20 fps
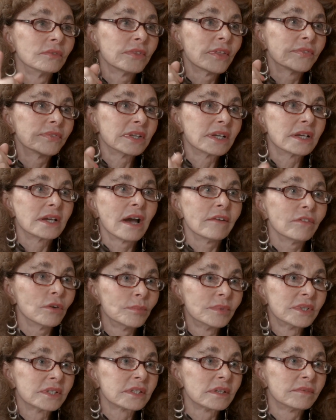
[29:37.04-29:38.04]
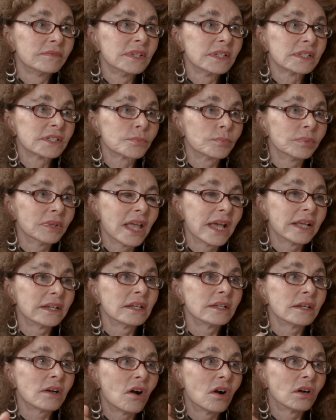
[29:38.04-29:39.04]
that the governments of this
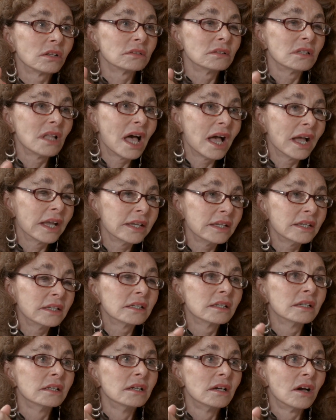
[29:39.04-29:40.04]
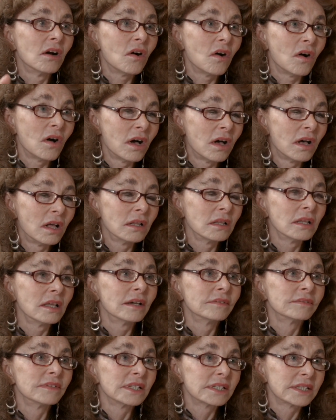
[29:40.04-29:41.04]
planet are lying all
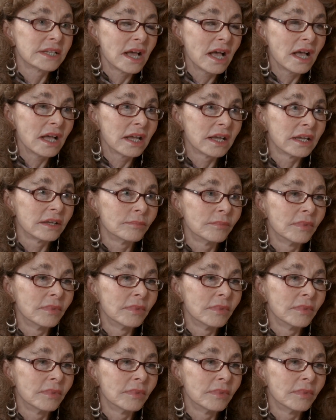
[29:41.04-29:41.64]
of the time.